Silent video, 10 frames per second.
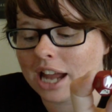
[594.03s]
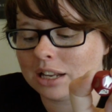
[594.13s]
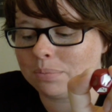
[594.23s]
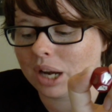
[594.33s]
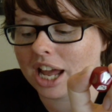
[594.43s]

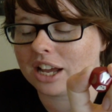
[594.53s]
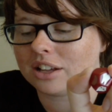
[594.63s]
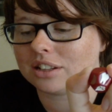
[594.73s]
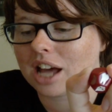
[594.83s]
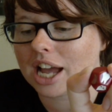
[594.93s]
any
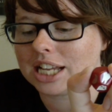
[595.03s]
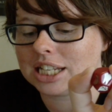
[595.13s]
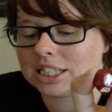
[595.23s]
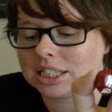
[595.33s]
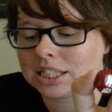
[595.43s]
player that
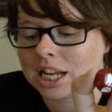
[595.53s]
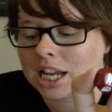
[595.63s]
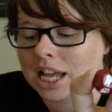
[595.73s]
is